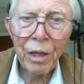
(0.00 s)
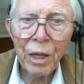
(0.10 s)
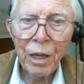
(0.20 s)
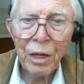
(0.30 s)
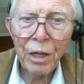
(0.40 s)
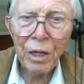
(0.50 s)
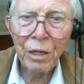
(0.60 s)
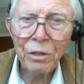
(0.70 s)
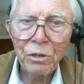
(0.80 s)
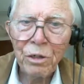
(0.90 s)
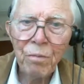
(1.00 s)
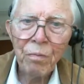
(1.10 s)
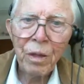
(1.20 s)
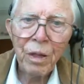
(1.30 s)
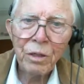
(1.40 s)
it is.
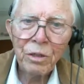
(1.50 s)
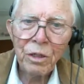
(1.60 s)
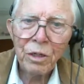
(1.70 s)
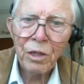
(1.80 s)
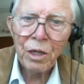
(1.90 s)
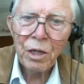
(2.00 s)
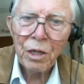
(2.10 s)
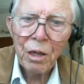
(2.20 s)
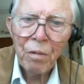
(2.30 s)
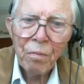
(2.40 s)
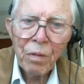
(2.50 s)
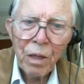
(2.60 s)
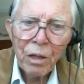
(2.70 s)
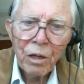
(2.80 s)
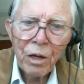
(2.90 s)
See, the
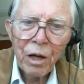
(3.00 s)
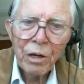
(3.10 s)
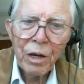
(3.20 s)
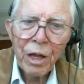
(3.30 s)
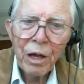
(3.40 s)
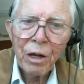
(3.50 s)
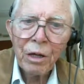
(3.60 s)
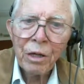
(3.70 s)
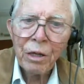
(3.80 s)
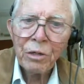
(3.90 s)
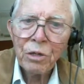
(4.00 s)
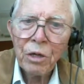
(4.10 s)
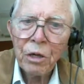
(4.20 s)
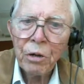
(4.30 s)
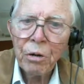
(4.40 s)
condyle is
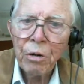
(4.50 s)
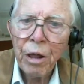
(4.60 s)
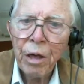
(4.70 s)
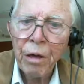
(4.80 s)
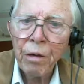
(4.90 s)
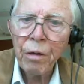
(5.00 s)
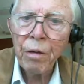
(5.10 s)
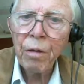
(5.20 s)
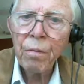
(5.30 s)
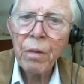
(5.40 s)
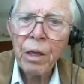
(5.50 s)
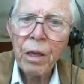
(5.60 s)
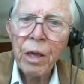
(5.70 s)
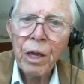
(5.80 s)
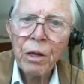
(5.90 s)
here now,
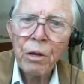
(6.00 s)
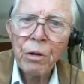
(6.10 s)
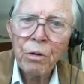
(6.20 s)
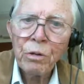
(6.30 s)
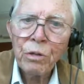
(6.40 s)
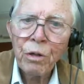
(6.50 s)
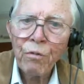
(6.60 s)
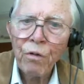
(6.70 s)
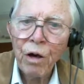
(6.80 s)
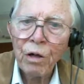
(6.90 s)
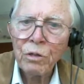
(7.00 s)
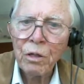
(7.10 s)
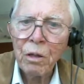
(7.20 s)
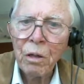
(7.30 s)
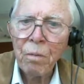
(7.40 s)
and here's the
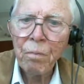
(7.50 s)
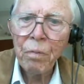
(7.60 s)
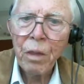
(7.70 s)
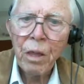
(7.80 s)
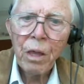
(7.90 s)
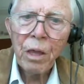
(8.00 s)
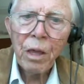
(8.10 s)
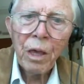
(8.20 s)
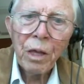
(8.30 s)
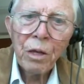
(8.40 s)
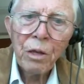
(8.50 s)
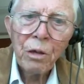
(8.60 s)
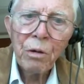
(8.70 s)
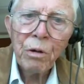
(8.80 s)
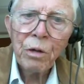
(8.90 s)
fossa, and
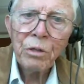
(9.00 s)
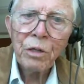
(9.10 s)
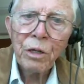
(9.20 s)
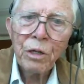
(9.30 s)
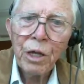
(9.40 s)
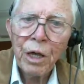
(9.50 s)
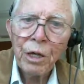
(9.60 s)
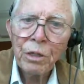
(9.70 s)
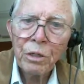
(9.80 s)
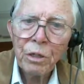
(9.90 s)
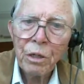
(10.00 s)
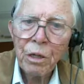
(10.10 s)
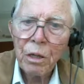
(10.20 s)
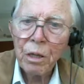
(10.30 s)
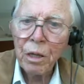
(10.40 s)
here is the disc.
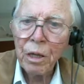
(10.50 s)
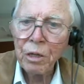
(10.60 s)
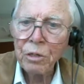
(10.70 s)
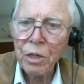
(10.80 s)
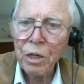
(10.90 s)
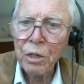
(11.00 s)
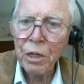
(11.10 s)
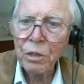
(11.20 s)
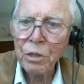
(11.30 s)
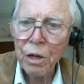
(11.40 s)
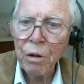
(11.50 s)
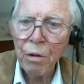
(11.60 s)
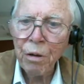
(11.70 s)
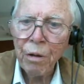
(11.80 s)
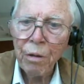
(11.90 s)
It's in this
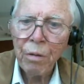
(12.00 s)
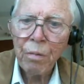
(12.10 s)
area,